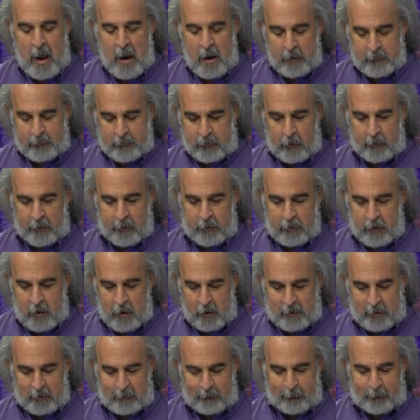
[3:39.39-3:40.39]
So the
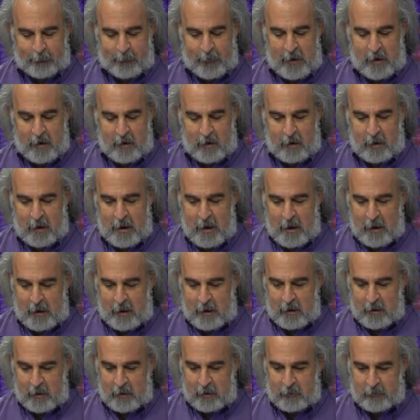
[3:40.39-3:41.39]
look and feel
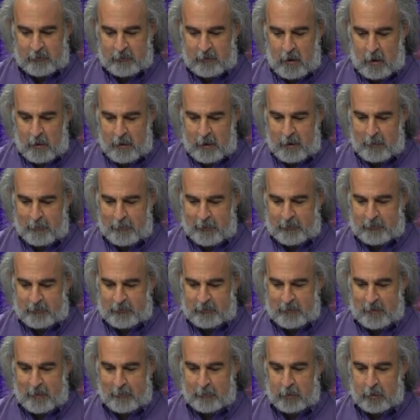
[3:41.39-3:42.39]
is going to be
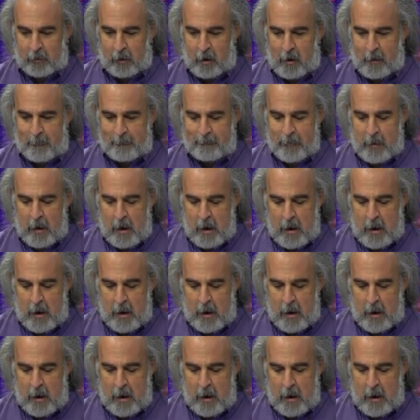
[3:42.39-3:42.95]
similar.